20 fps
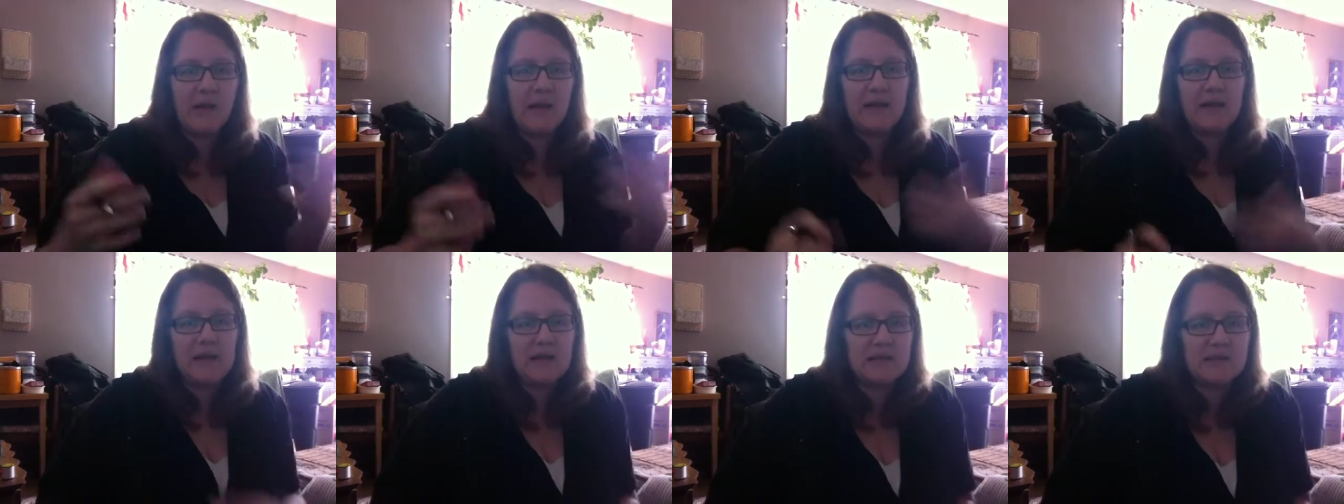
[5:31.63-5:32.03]

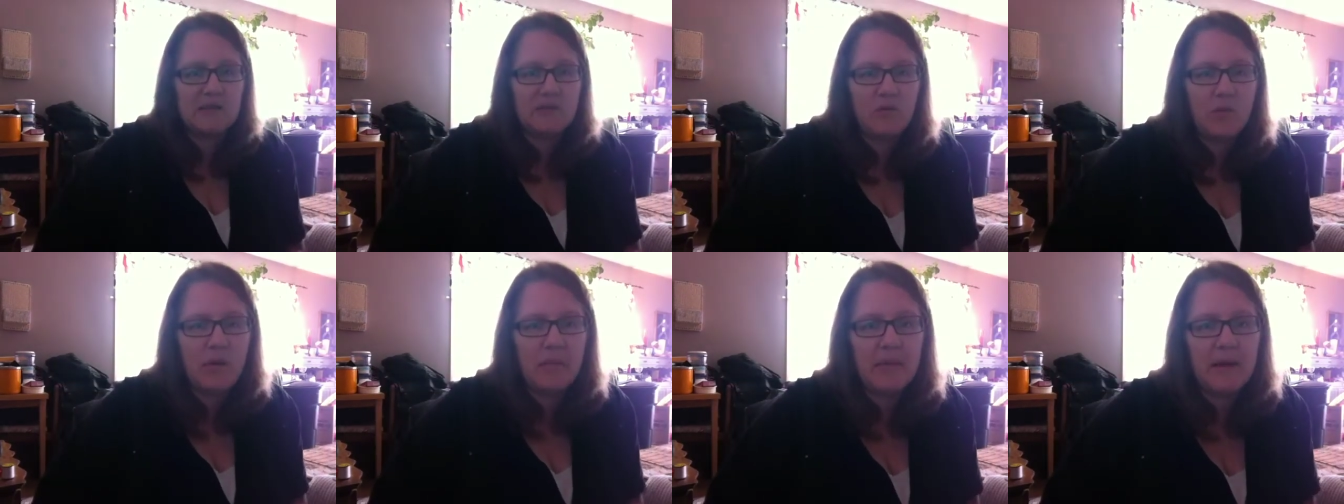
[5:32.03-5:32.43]
ideas
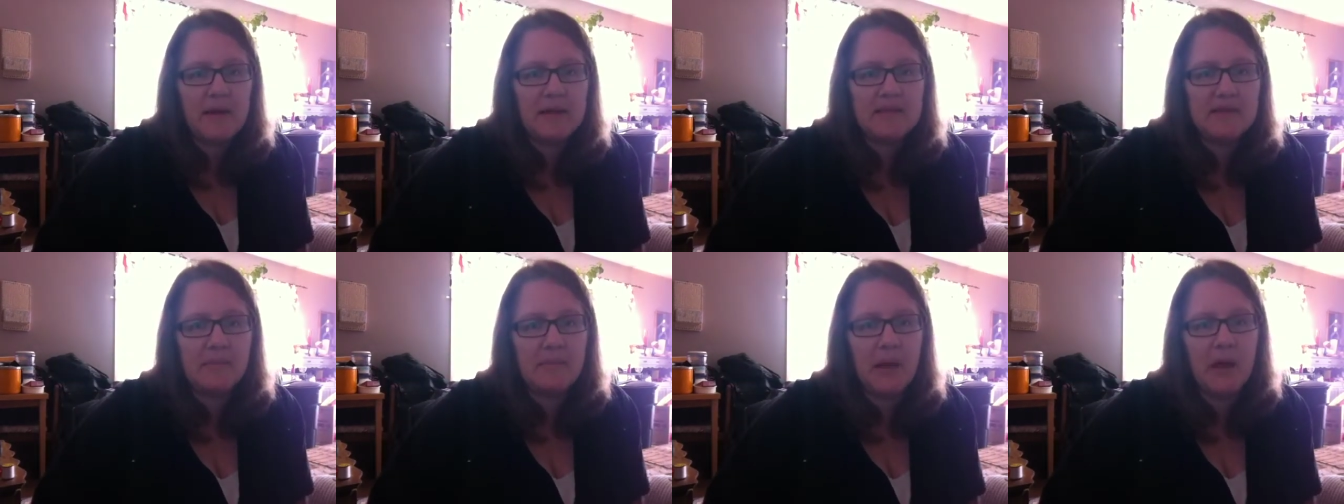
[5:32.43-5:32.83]
of what
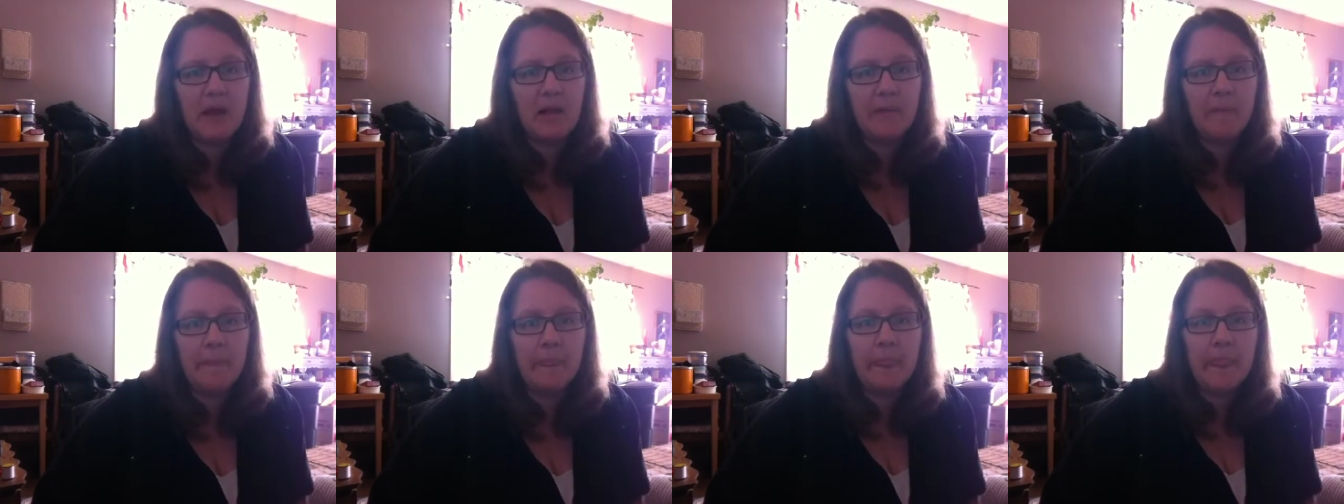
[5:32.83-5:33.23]
makes a
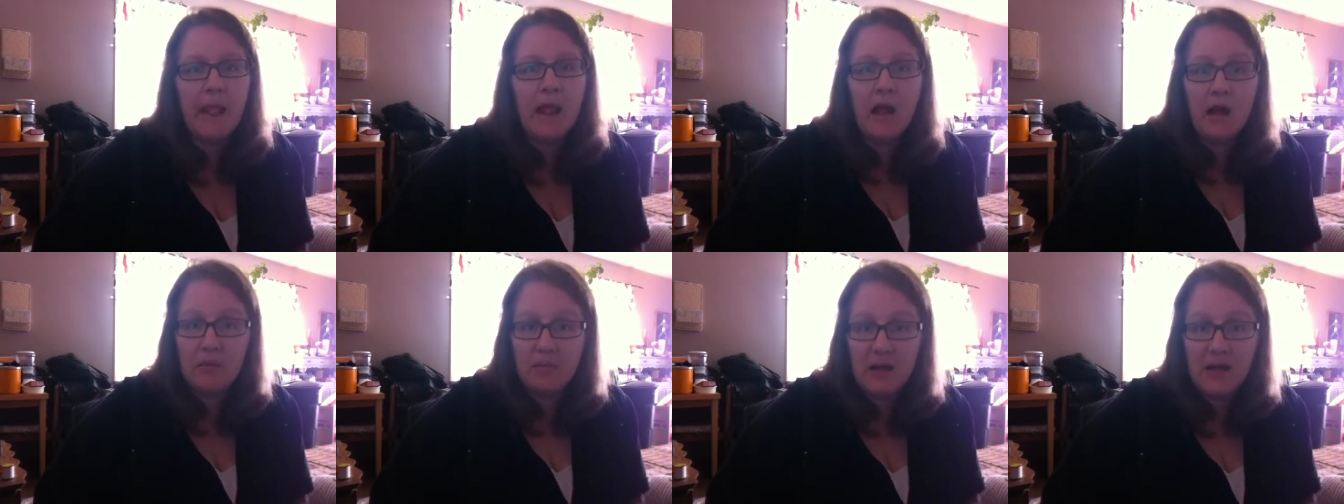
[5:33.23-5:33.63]
male
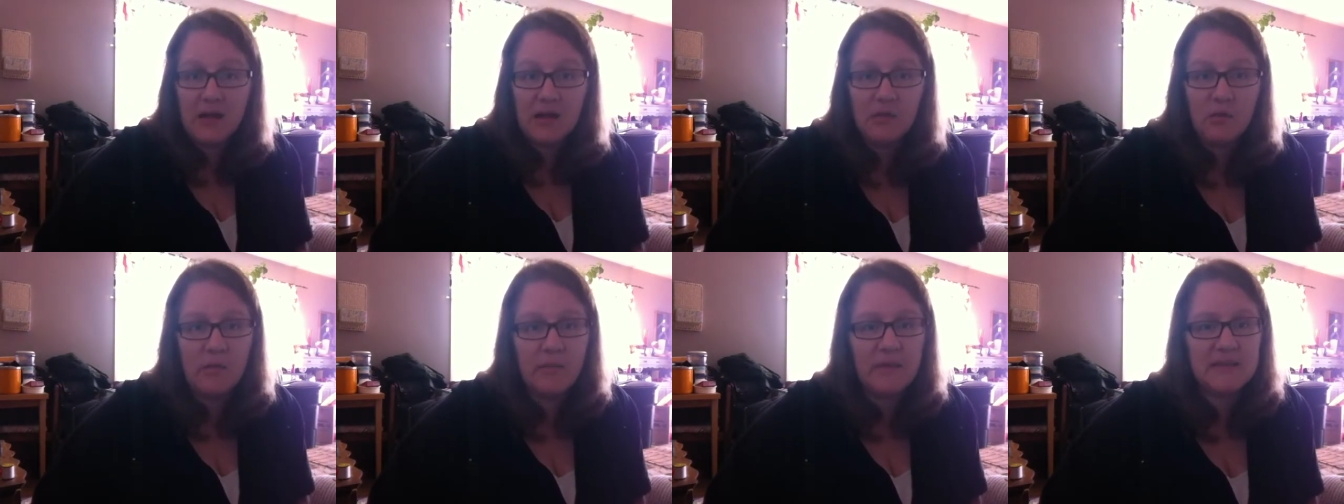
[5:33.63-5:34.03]
a
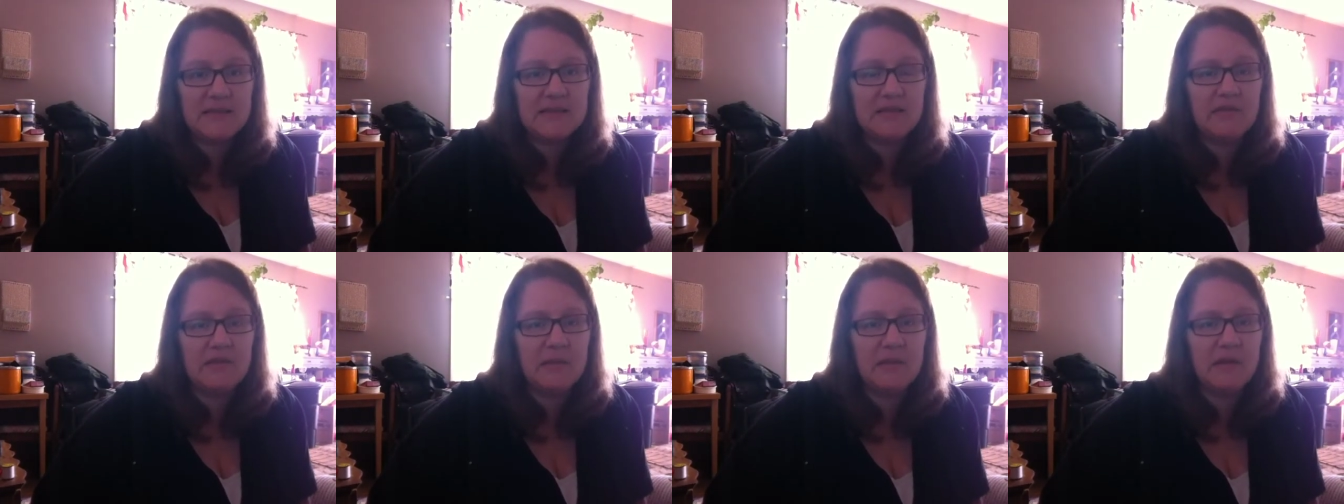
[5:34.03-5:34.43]
male and what
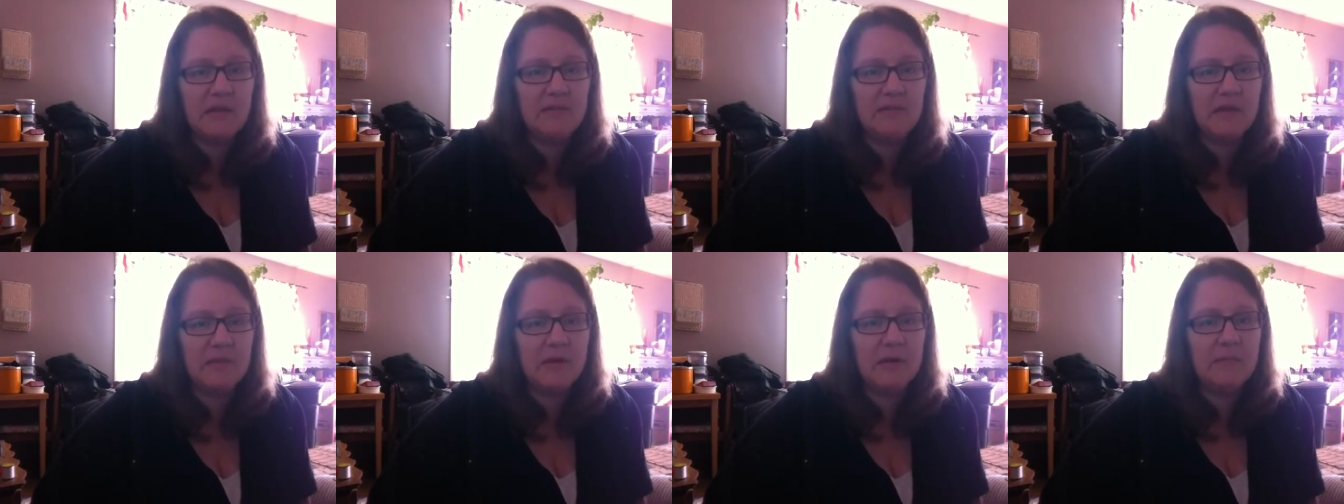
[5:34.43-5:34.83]
makes a female a
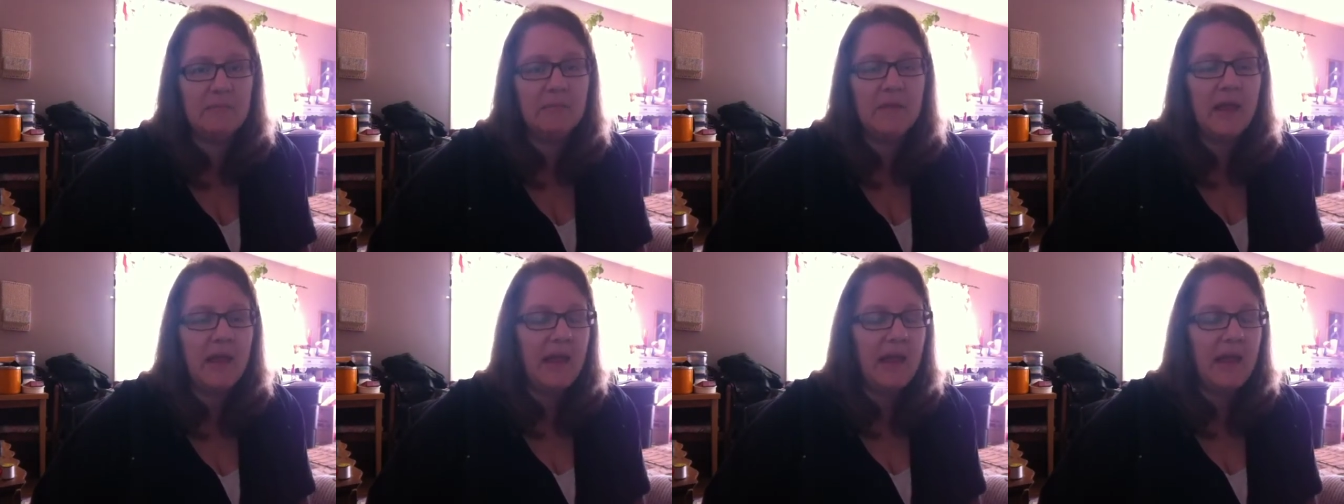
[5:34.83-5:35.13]
female.